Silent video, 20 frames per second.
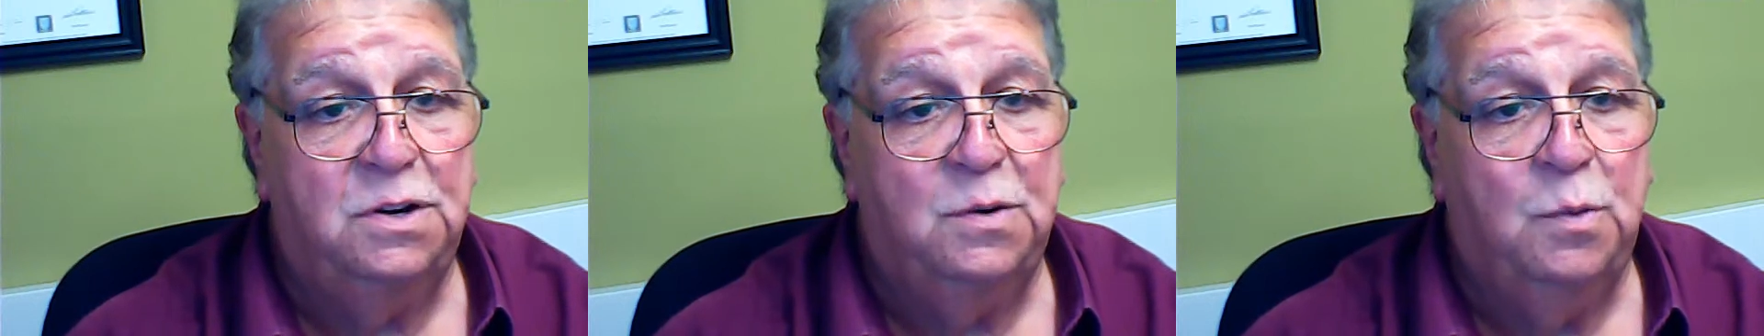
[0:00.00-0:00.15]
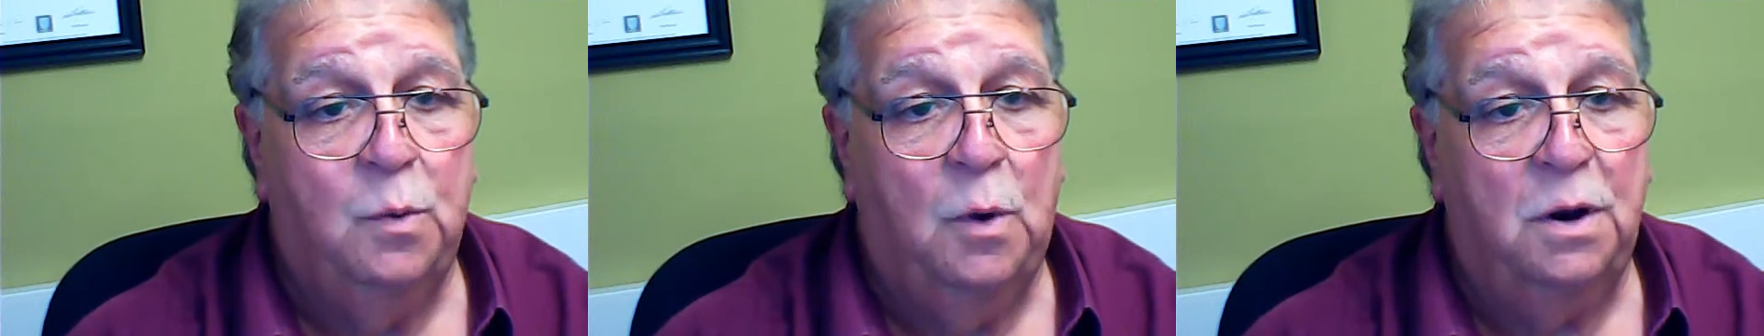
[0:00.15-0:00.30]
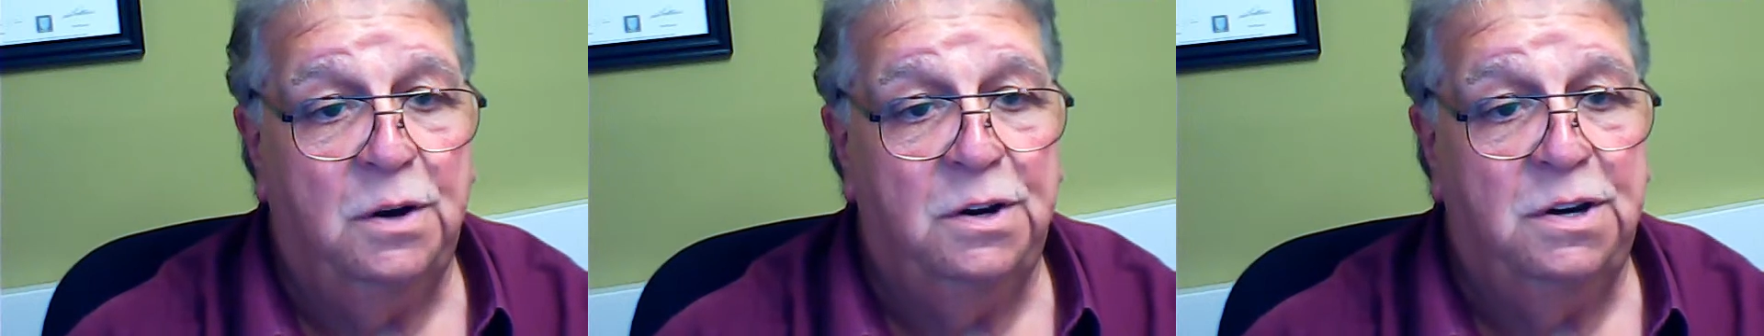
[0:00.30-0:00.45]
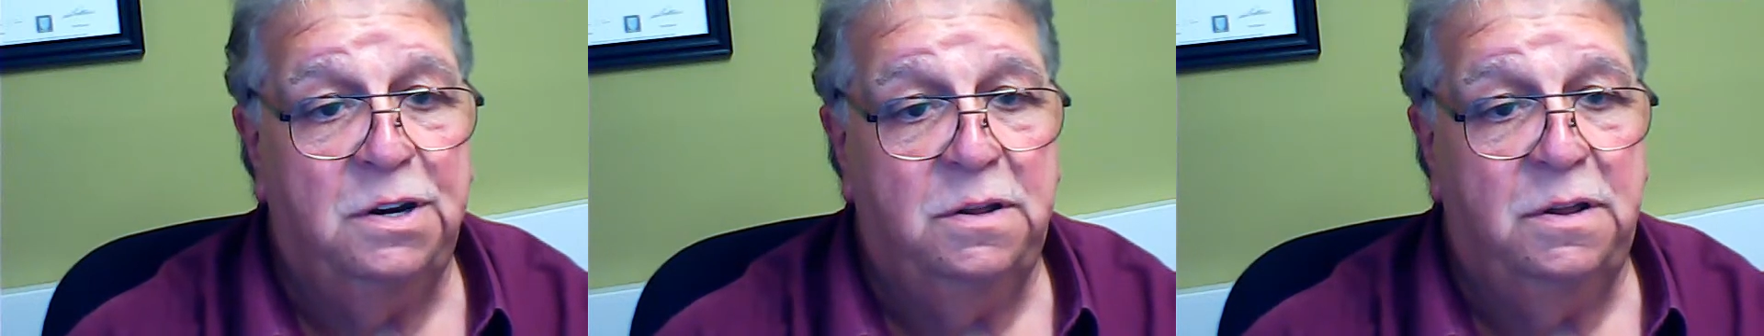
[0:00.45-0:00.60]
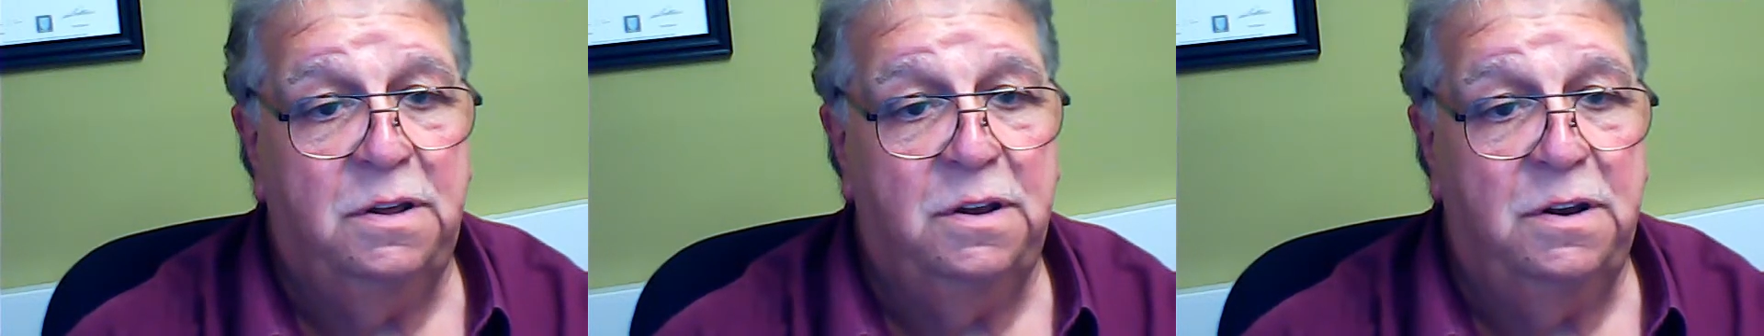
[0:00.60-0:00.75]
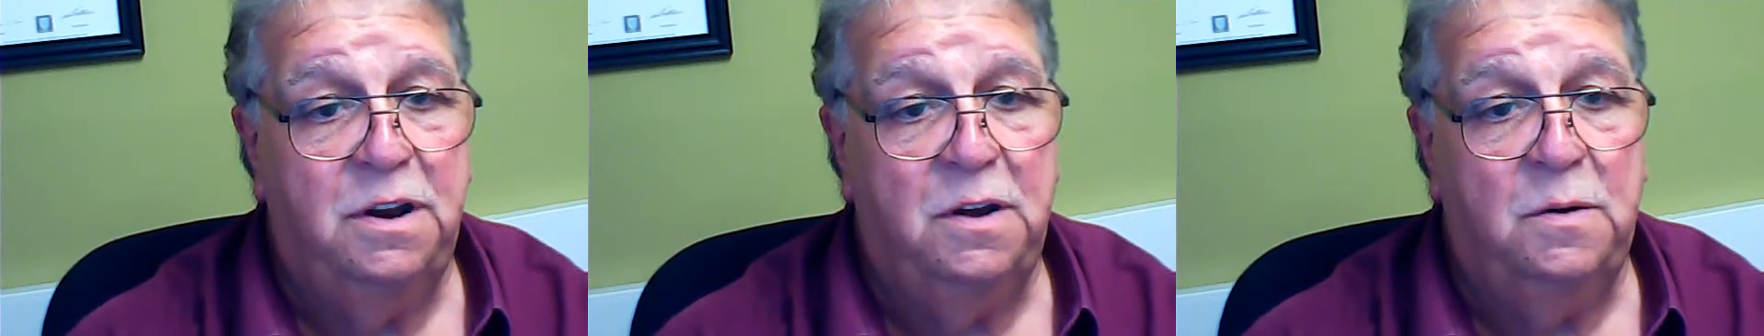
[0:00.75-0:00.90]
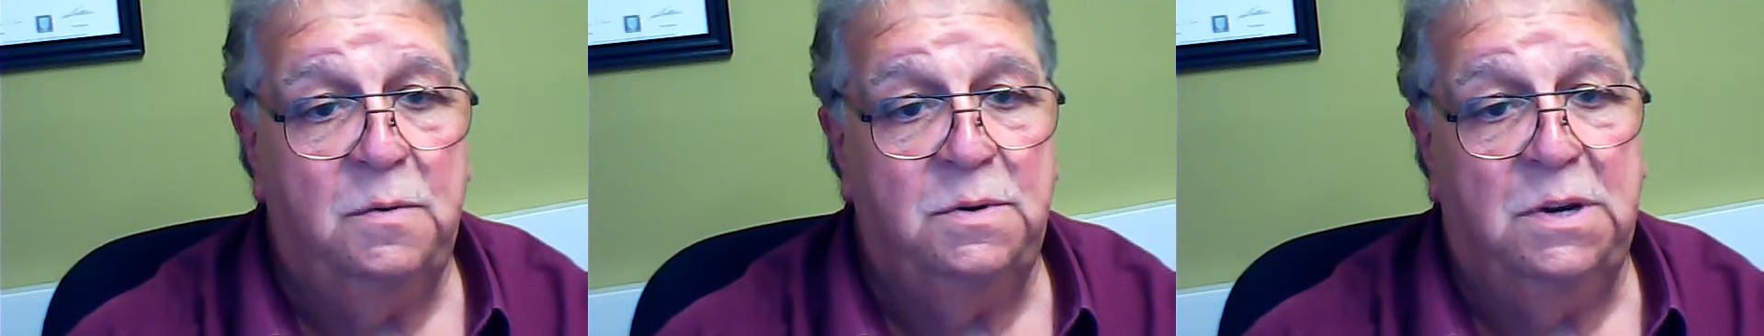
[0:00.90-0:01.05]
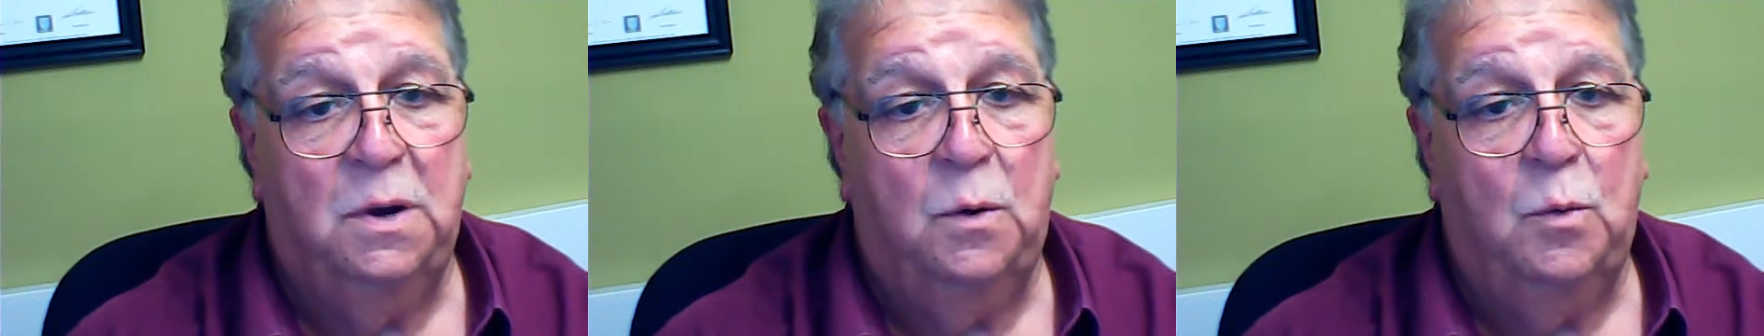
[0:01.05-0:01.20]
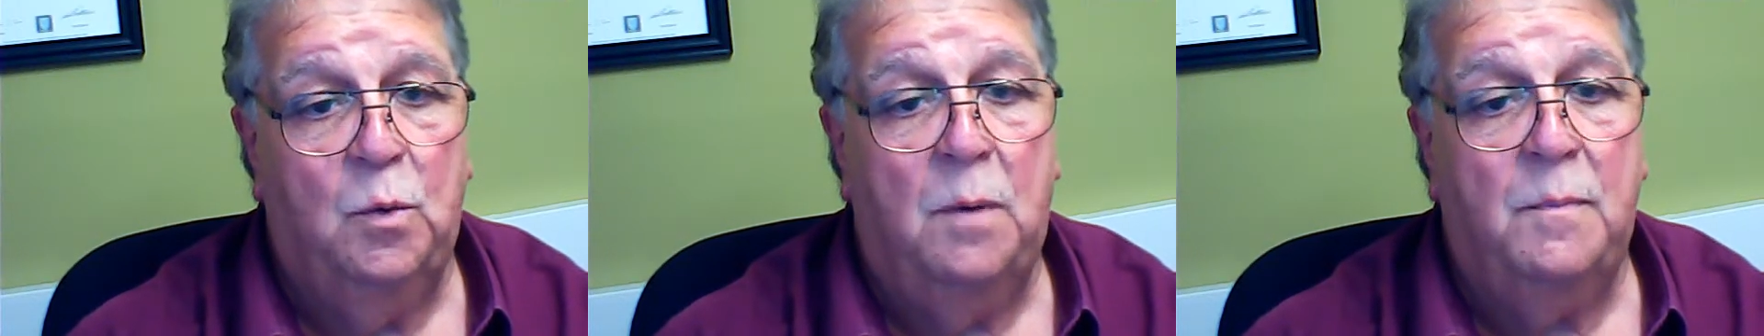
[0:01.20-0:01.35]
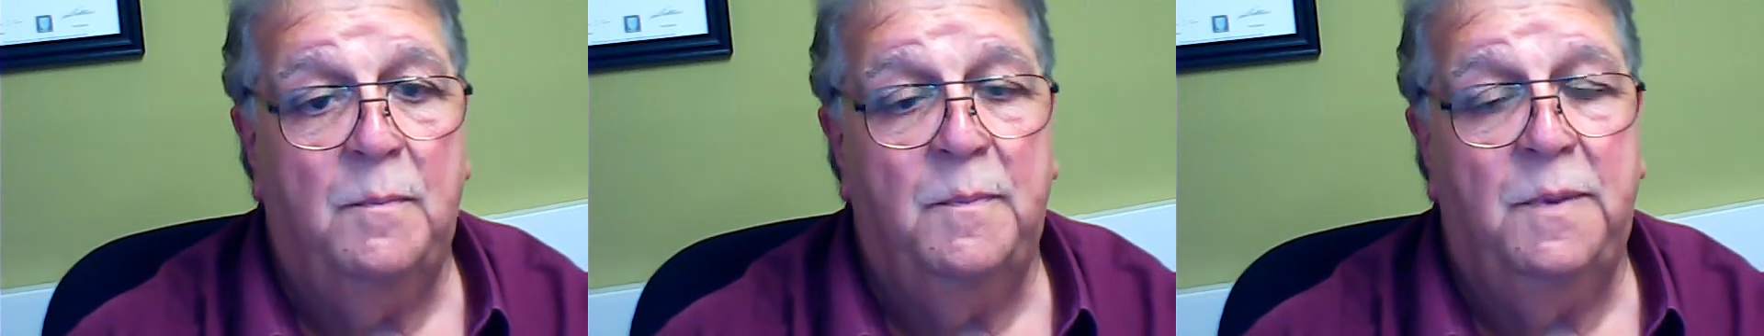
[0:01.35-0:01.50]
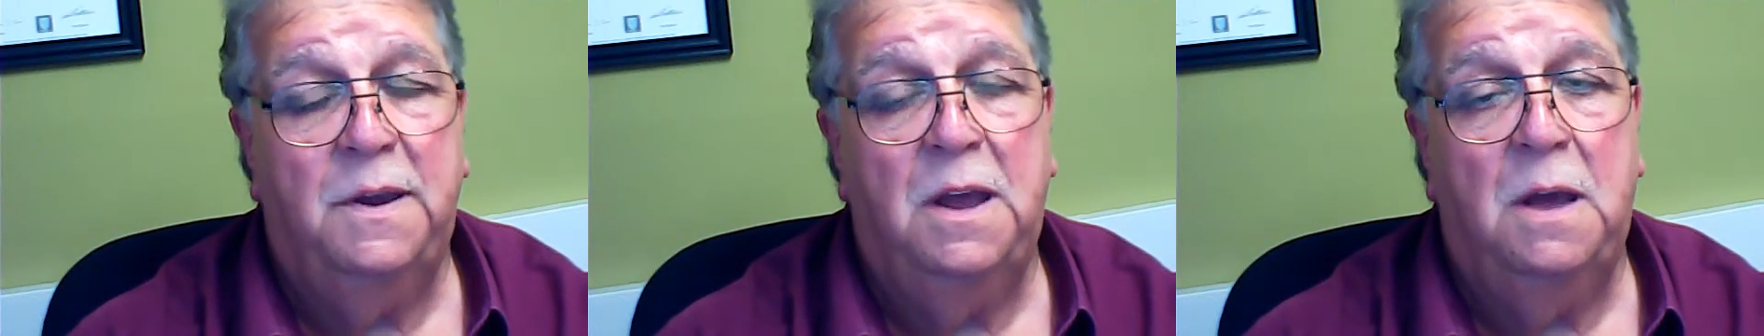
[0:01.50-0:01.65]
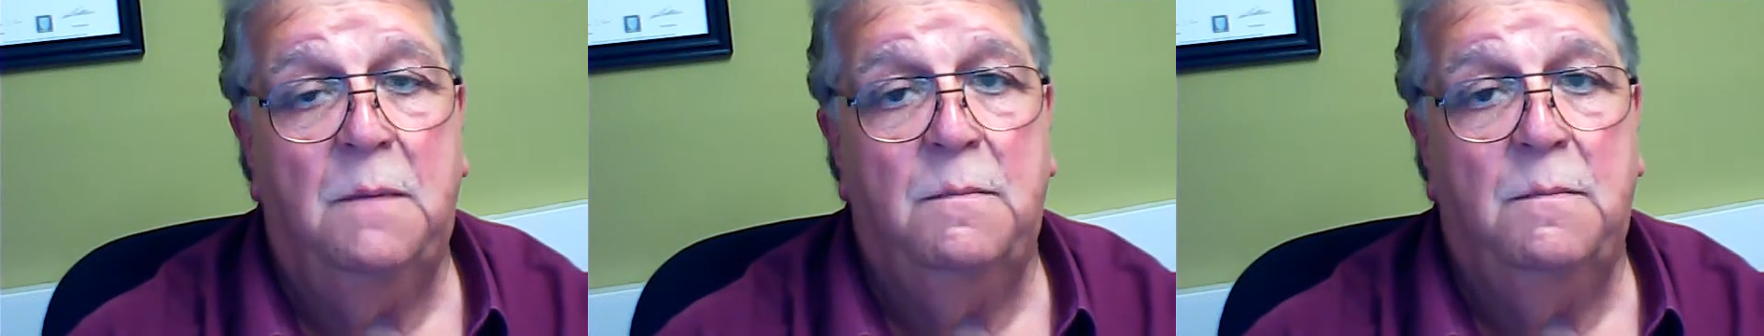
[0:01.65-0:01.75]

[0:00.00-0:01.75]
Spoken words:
just watch the news at 1